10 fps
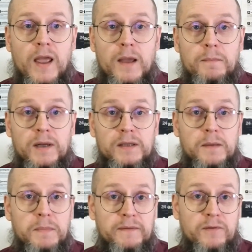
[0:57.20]
But
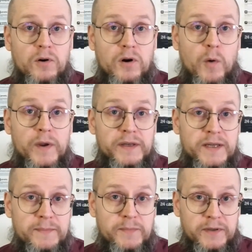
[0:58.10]
before going
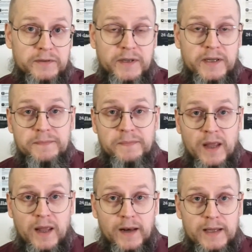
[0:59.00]
deeper into this,
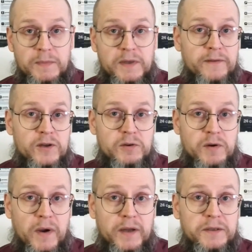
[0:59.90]
let me first
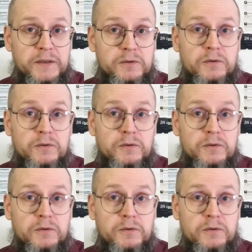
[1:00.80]
remind you to